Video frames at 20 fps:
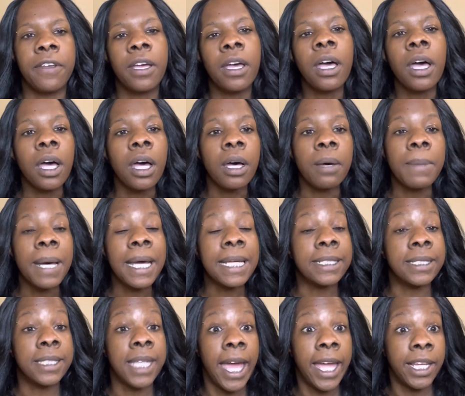a
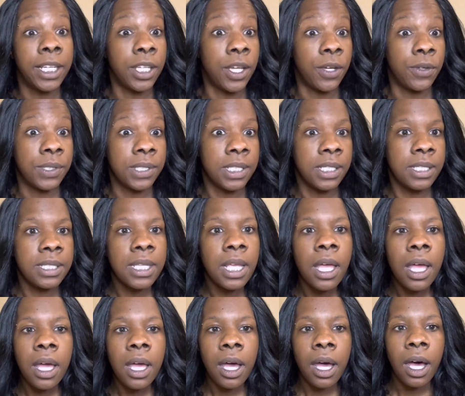diagnosis
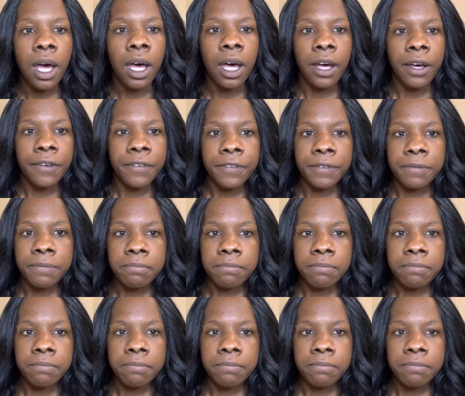of,